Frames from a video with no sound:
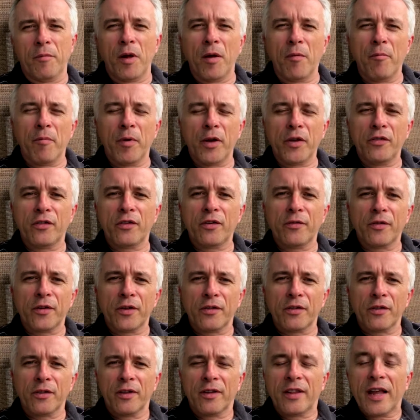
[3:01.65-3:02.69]
most of
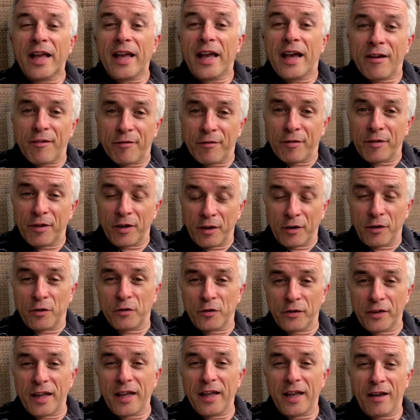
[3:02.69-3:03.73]
us, of
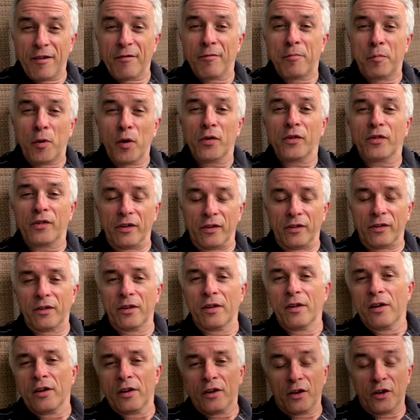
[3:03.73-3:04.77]
course, they have bosses,
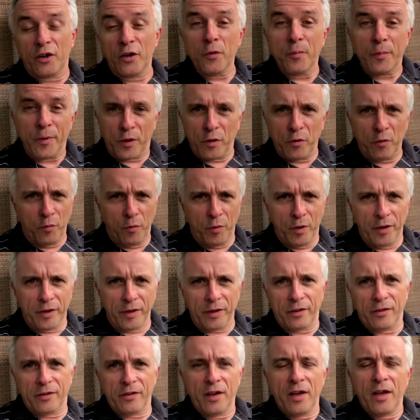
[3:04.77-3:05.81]
cubicle
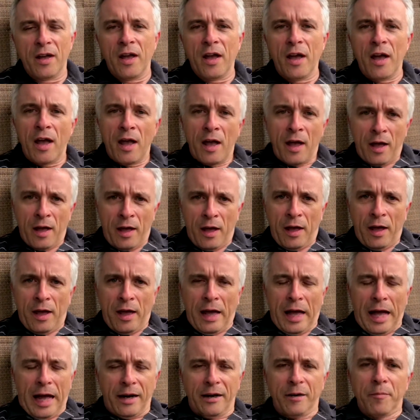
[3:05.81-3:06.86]
workers.
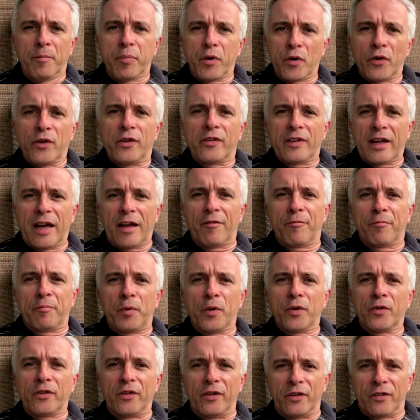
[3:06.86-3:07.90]
And employees have
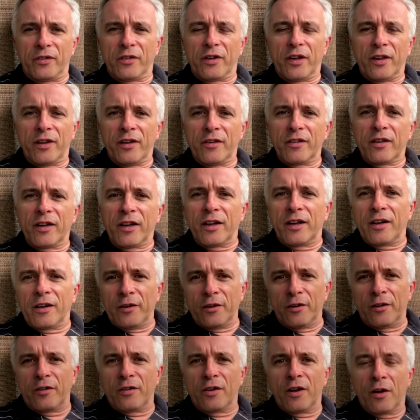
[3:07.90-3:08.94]
bosses, so this
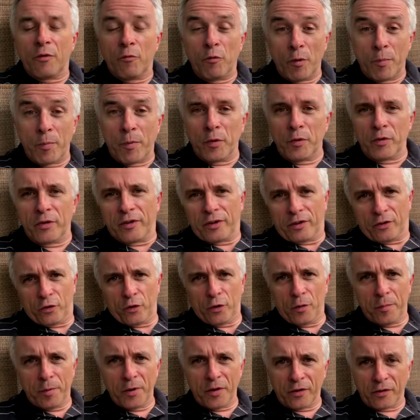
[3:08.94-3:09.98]
includes reporting to
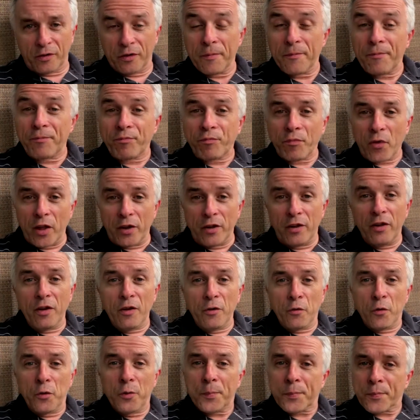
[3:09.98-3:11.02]
a boss.
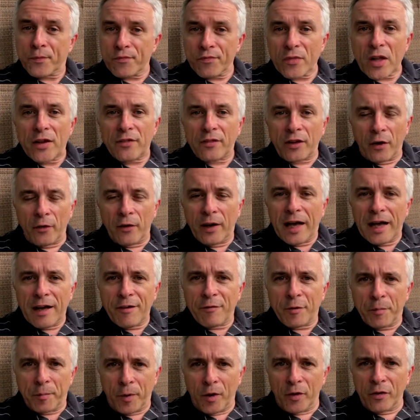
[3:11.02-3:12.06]
You don't have
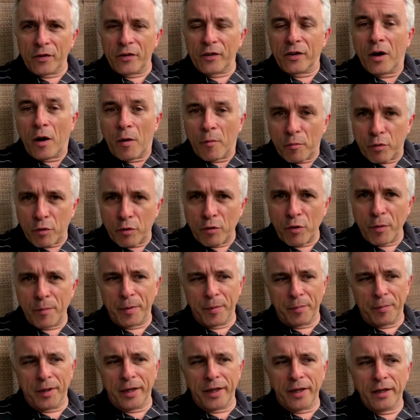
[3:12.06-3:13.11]
a boss,
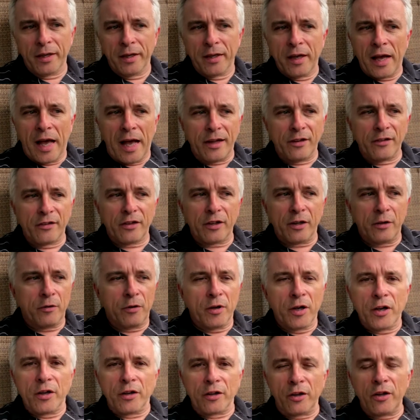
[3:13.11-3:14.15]
probably, and so
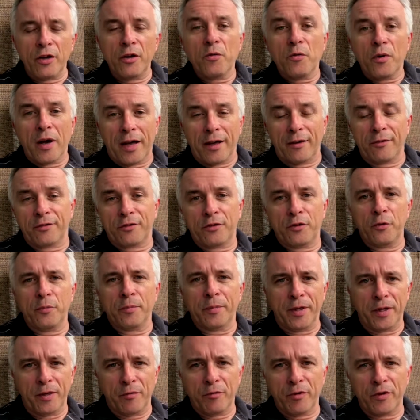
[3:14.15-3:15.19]
you have to
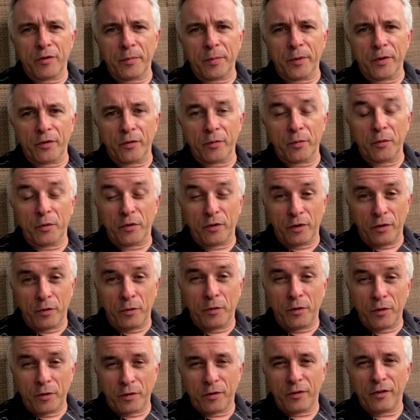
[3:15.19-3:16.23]
be responsible to
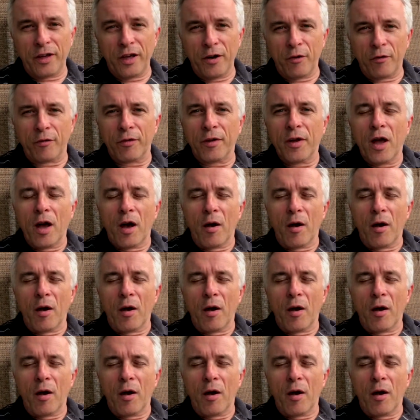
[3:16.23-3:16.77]
yourself.